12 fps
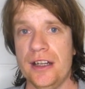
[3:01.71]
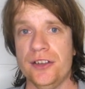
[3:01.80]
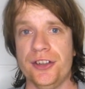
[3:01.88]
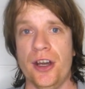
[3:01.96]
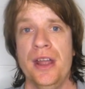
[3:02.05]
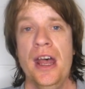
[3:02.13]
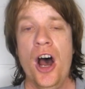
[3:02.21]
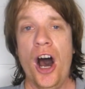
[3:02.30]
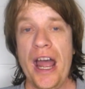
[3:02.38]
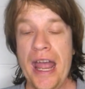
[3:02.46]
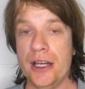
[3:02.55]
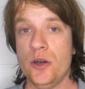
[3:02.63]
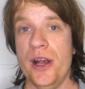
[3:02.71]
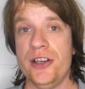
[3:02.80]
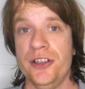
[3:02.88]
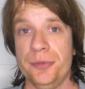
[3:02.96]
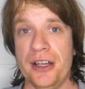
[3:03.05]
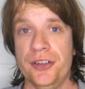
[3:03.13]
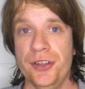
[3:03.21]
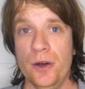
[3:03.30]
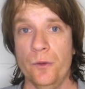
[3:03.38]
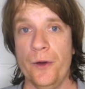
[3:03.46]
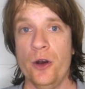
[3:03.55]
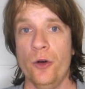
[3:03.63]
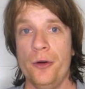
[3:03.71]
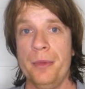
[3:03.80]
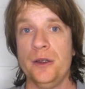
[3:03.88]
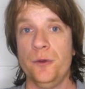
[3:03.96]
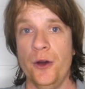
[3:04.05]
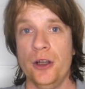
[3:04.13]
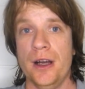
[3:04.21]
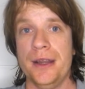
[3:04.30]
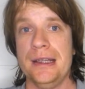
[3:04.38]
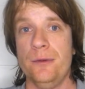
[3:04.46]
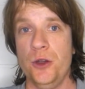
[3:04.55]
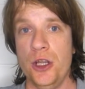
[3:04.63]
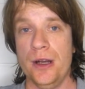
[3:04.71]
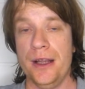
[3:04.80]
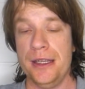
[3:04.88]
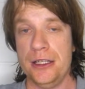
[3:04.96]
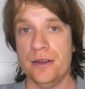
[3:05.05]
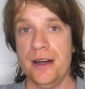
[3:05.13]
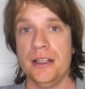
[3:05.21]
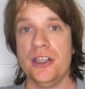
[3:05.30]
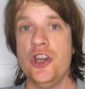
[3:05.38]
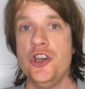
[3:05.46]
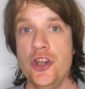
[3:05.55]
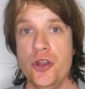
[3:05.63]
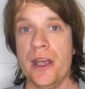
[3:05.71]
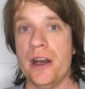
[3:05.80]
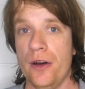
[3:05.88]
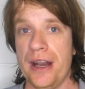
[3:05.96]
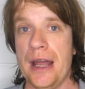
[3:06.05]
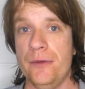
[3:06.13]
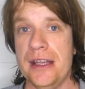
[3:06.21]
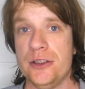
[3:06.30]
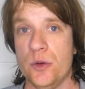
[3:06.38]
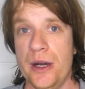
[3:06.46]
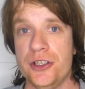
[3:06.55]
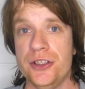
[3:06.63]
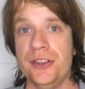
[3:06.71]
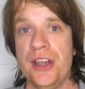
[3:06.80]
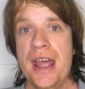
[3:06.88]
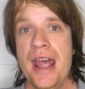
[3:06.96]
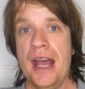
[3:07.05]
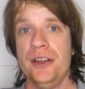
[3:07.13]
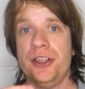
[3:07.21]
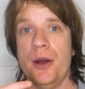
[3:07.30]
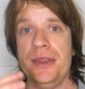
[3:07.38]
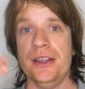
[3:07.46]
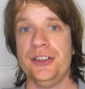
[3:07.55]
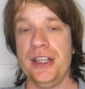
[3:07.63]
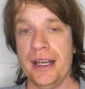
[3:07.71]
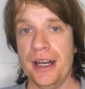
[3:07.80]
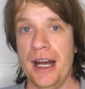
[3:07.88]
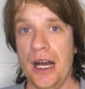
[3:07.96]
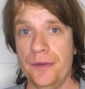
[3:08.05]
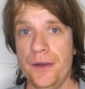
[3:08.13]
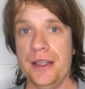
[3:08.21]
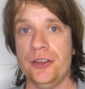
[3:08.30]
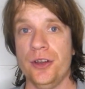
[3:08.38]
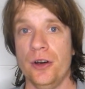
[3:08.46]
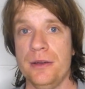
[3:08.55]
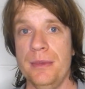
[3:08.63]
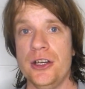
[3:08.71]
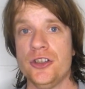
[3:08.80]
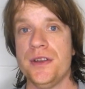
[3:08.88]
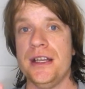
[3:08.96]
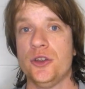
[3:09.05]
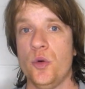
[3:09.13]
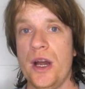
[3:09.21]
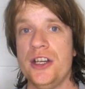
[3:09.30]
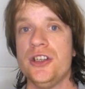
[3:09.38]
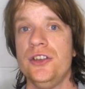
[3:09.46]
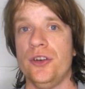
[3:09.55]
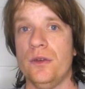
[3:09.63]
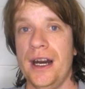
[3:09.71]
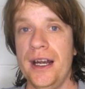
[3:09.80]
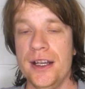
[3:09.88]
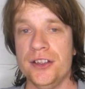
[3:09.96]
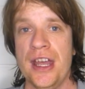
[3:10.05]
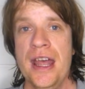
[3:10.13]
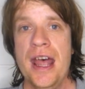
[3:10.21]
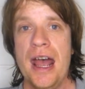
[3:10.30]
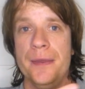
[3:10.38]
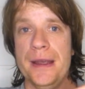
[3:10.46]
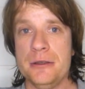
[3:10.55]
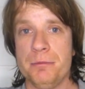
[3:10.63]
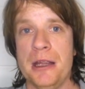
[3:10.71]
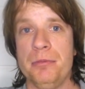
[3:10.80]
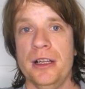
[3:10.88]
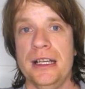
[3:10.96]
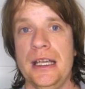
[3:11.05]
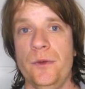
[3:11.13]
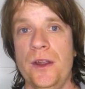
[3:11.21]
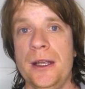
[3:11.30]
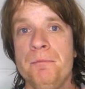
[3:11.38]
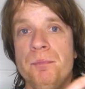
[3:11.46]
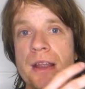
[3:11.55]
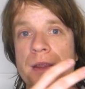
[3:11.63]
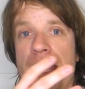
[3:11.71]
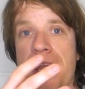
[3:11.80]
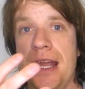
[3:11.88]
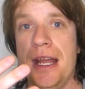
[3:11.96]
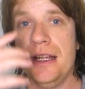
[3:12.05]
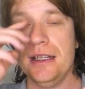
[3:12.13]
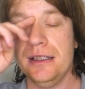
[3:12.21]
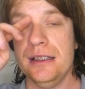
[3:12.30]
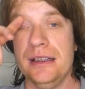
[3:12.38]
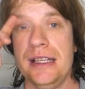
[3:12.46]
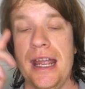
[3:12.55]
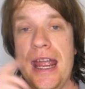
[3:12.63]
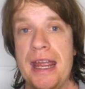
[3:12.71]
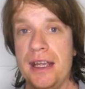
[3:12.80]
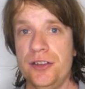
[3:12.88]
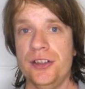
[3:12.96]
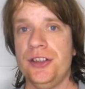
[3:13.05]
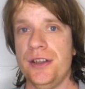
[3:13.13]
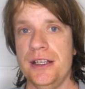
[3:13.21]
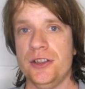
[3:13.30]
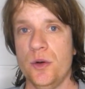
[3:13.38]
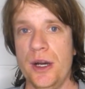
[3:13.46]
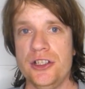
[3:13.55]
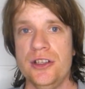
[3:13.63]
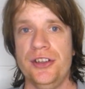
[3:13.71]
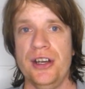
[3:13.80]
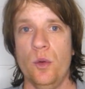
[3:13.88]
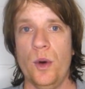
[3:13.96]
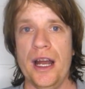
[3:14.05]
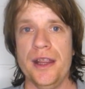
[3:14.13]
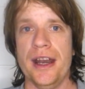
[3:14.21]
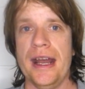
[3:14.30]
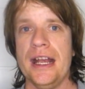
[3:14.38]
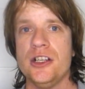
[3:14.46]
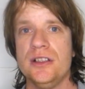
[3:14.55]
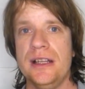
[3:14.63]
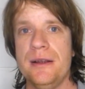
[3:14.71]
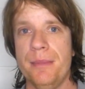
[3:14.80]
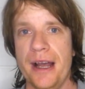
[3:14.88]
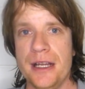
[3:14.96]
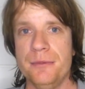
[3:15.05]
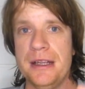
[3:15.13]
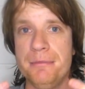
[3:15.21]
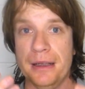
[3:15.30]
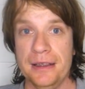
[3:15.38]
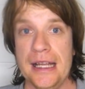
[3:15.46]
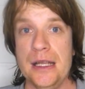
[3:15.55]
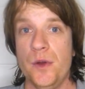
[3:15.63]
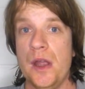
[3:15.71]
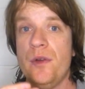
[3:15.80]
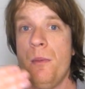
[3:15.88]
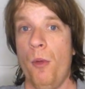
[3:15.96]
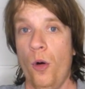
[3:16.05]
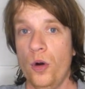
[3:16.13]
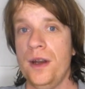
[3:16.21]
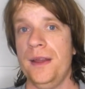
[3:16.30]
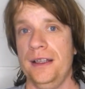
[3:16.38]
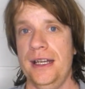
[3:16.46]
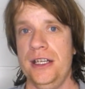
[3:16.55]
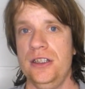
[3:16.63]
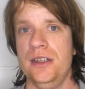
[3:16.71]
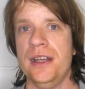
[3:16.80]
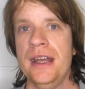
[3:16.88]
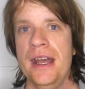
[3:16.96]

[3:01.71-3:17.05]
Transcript: And so I had questions myself, and it almost felt like the director knew that I would have these questions. And so in the second half of this documentary, these questions are raised, and these people are giving their answers to these questions in a way that actually made me believe even more in the legend.